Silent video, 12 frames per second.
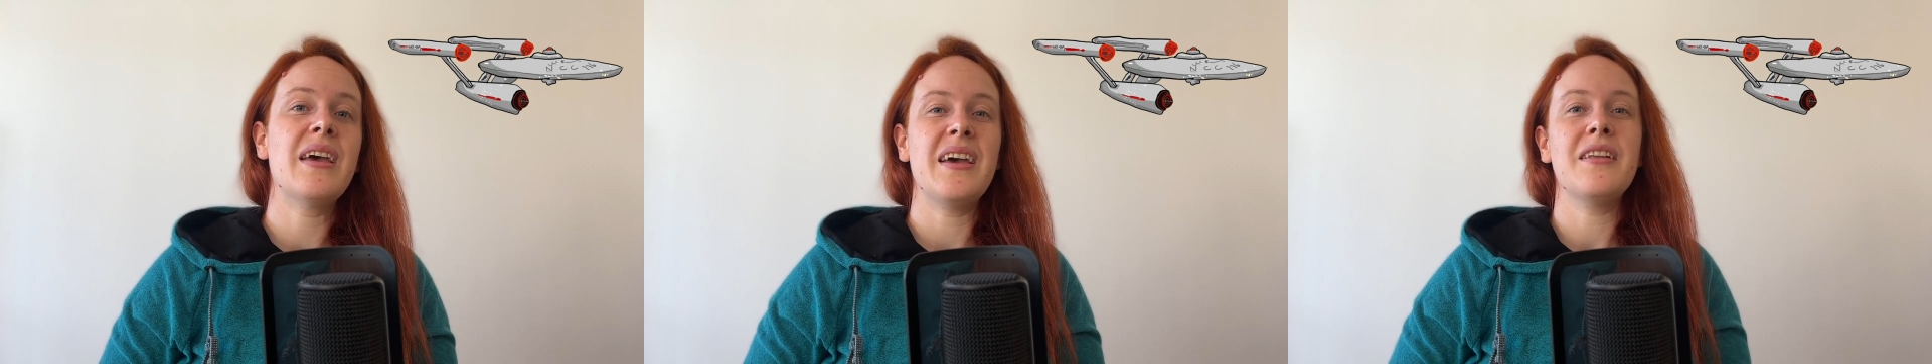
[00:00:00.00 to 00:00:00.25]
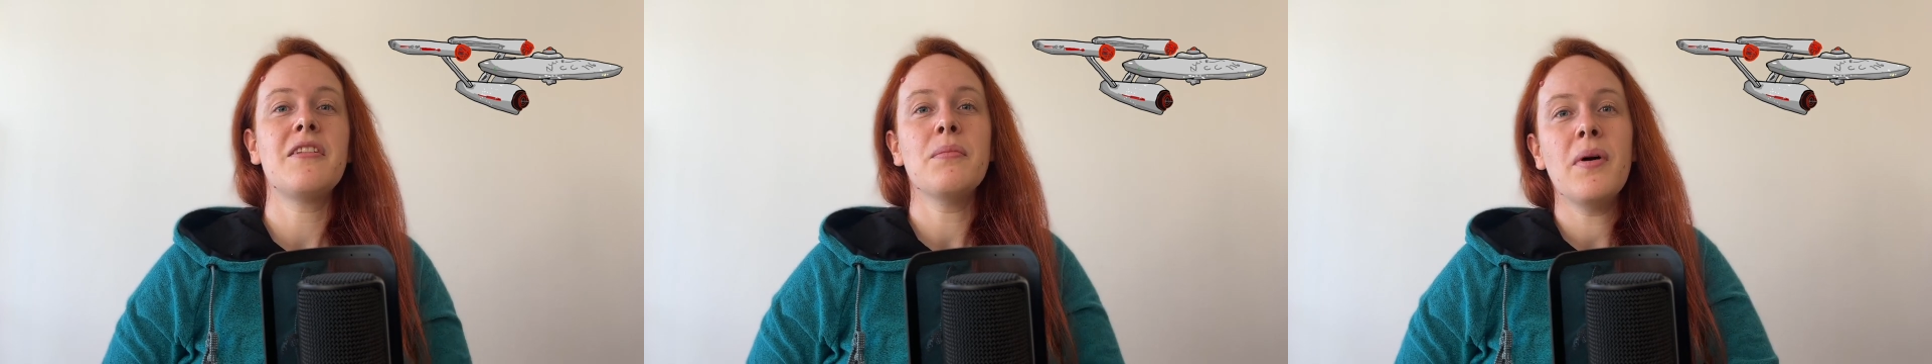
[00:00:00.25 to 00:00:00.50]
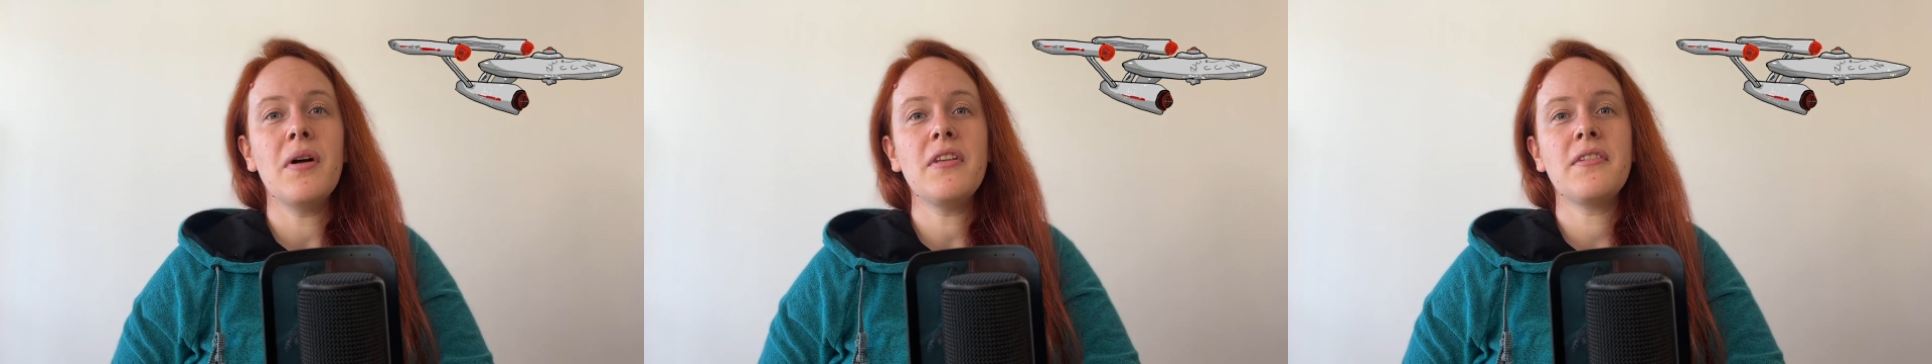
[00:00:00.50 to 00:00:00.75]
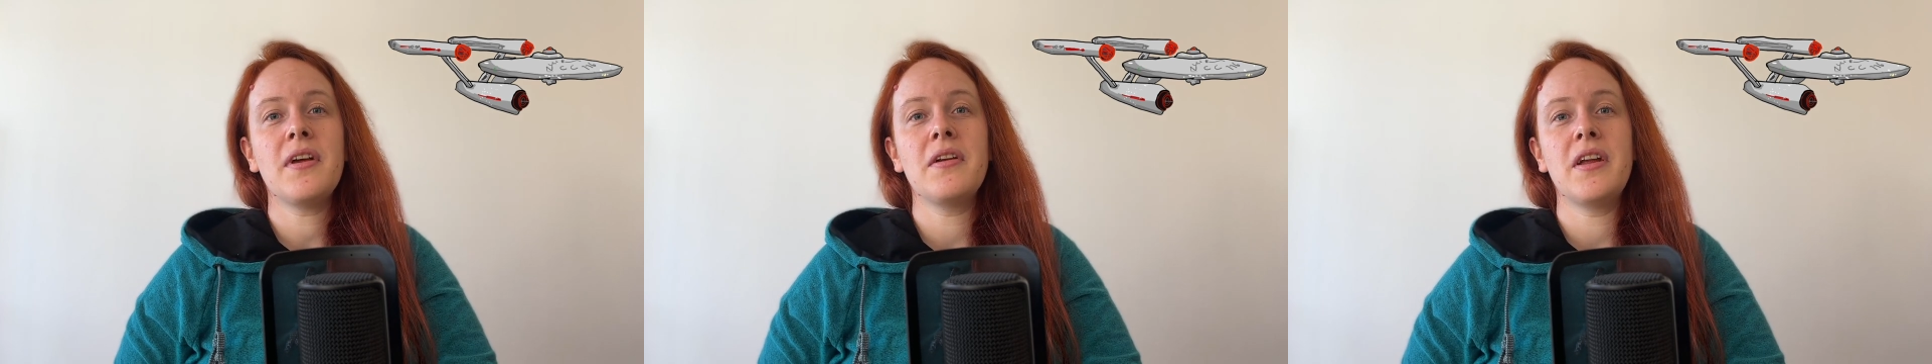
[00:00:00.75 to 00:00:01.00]
And small
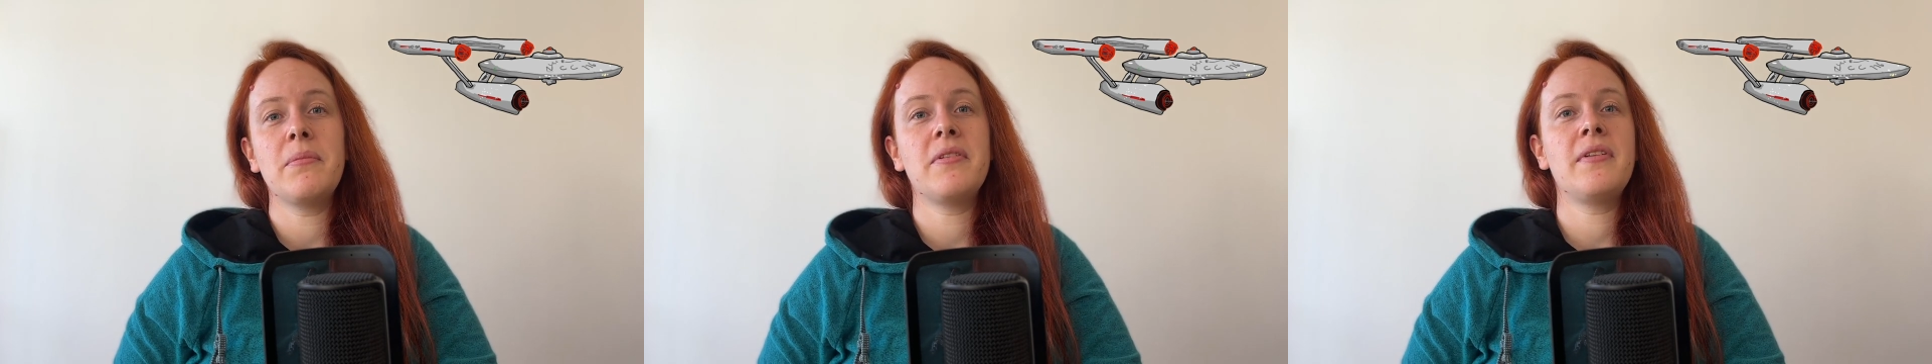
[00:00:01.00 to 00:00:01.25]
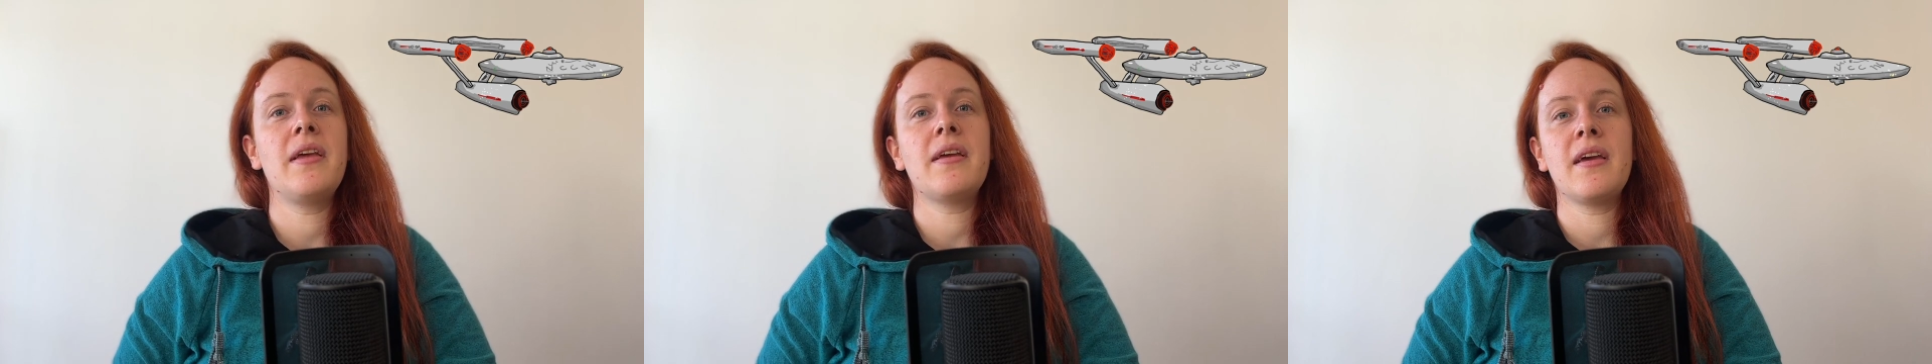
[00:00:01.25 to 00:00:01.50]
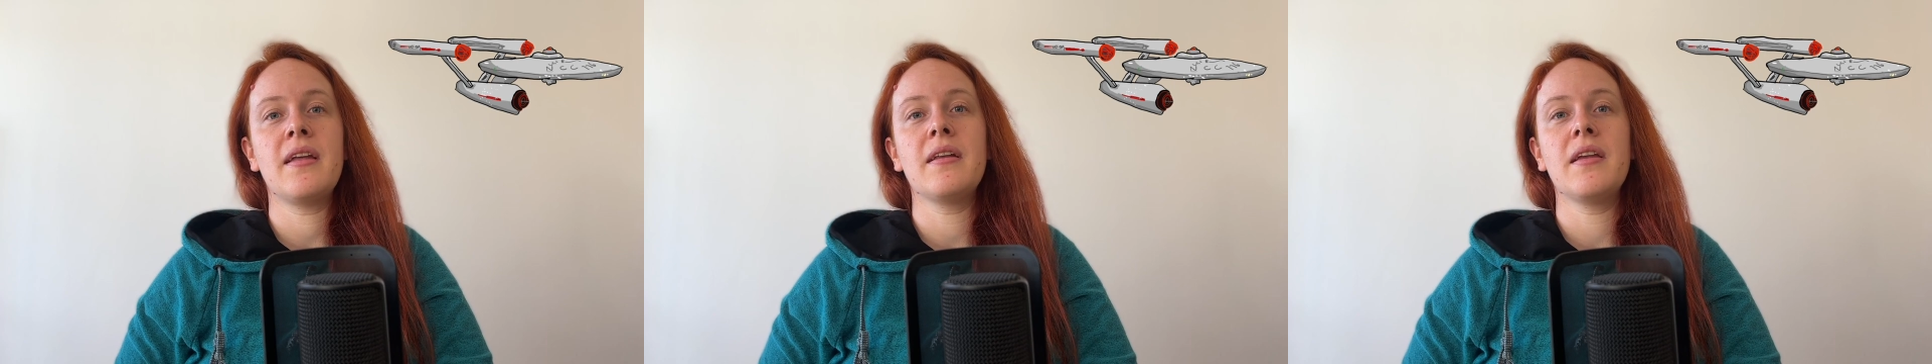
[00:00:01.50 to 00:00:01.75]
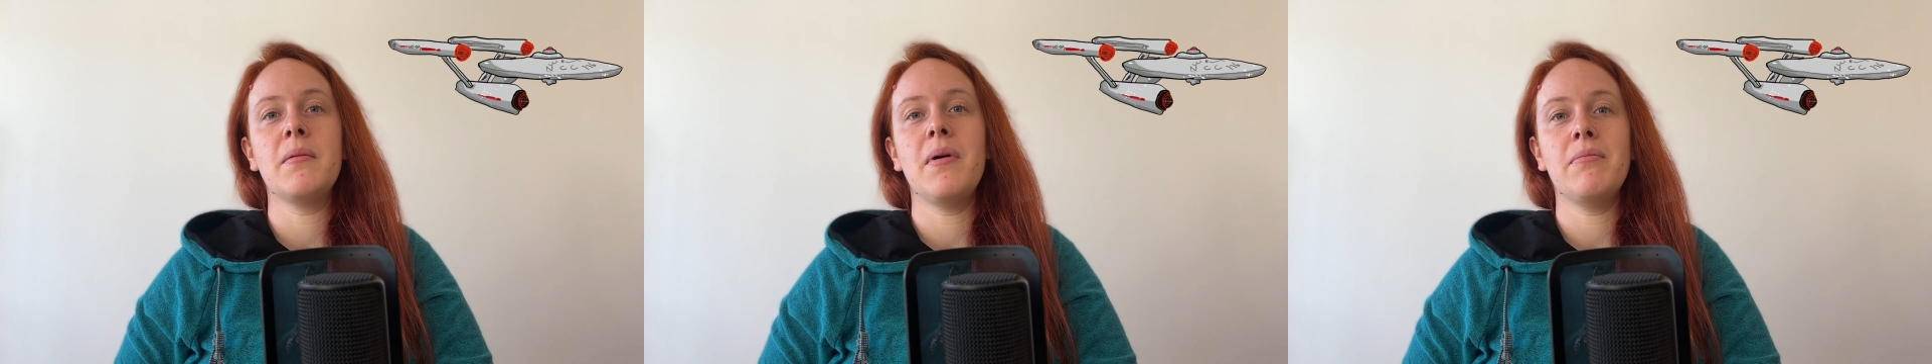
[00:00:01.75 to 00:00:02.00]
startups, they can
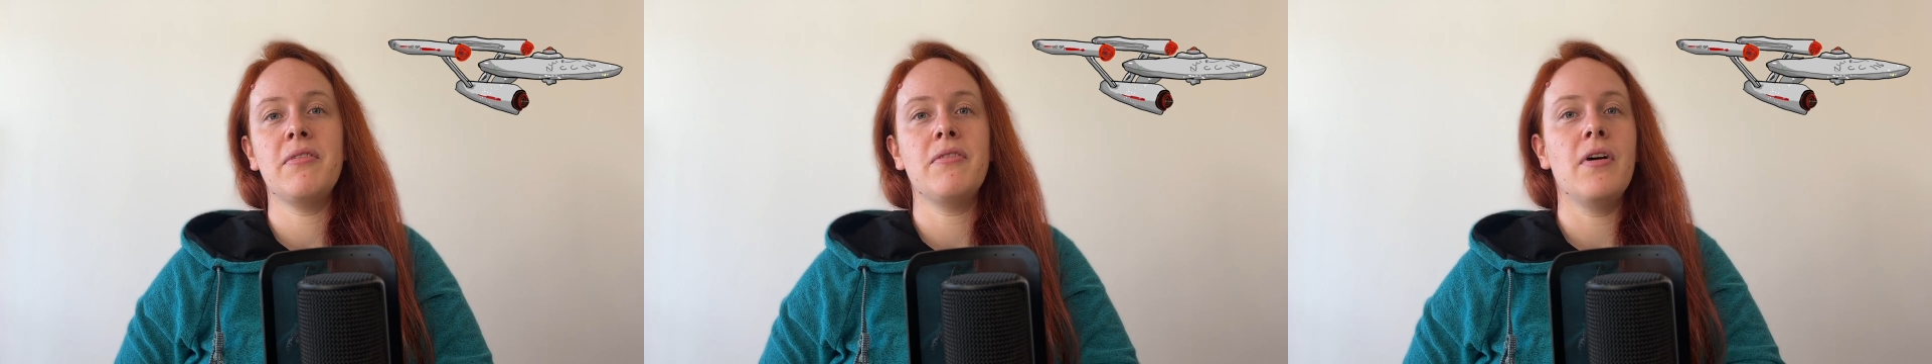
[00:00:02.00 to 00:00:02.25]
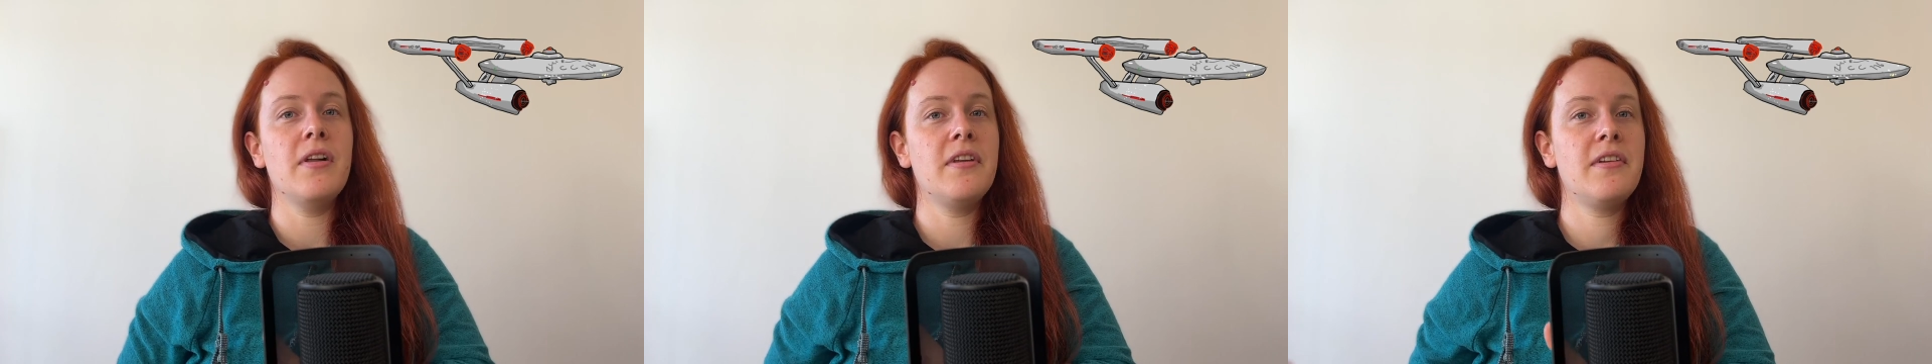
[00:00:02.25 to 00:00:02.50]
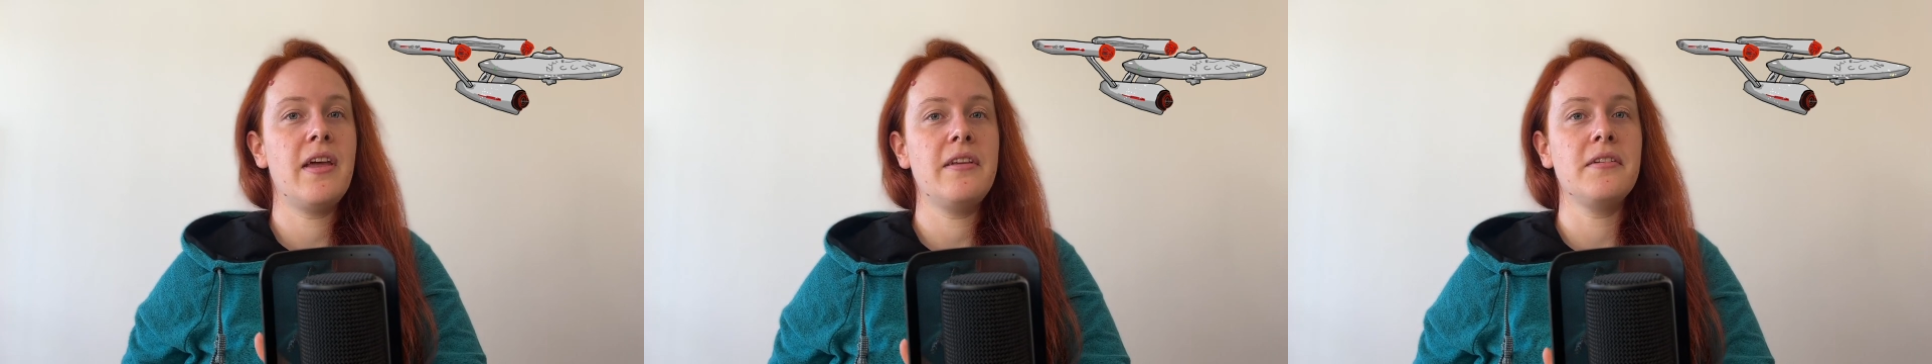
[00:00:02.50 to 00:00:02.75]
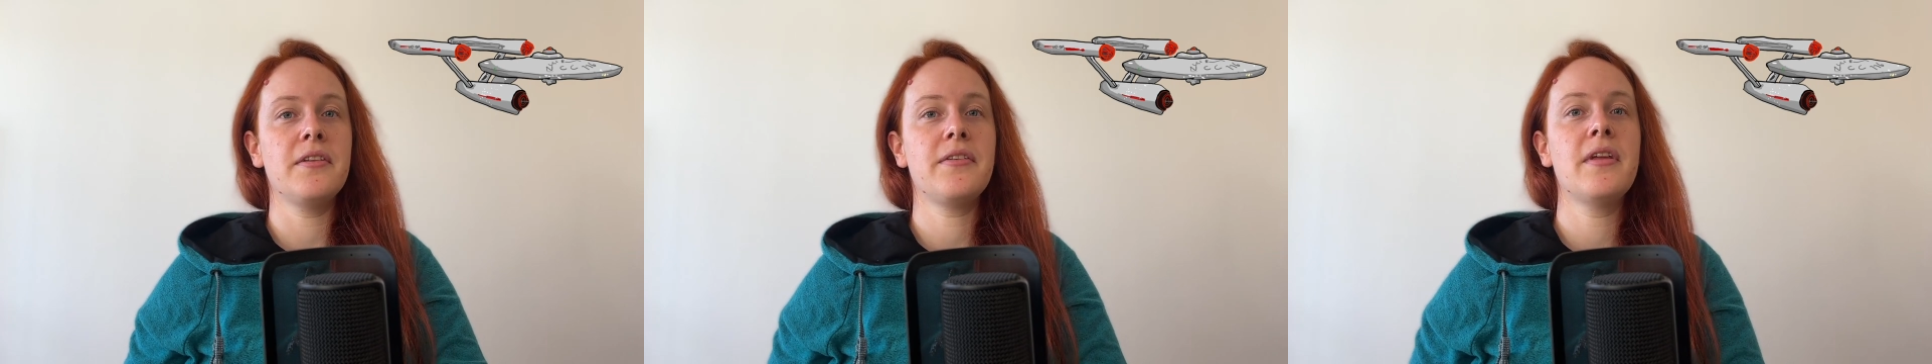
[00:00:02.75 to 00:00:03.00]
keep up with all the
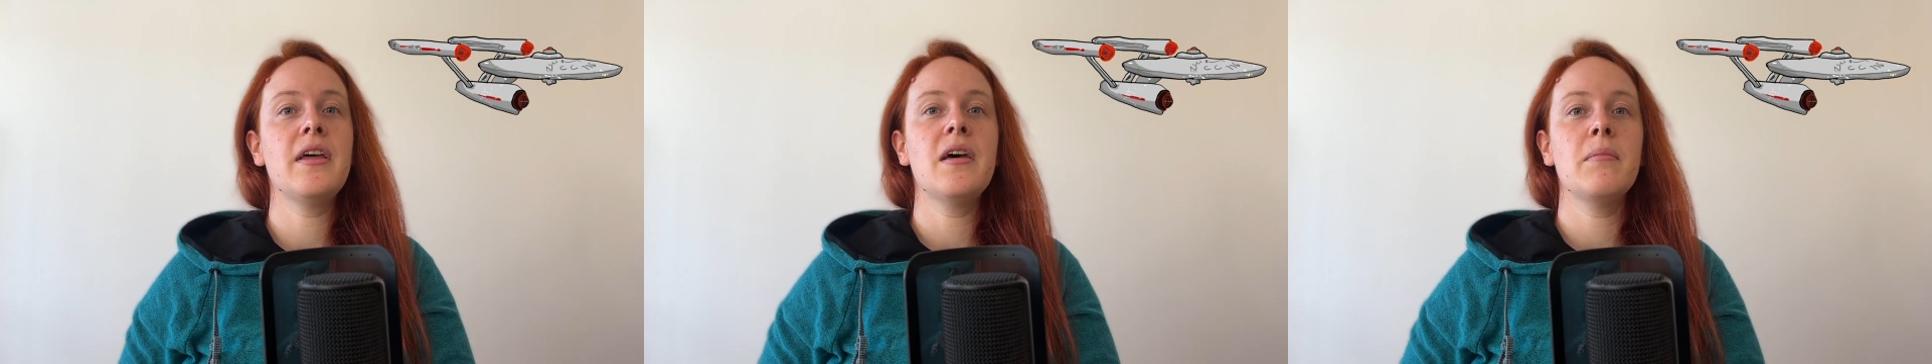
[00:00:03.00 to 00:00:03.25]
changes,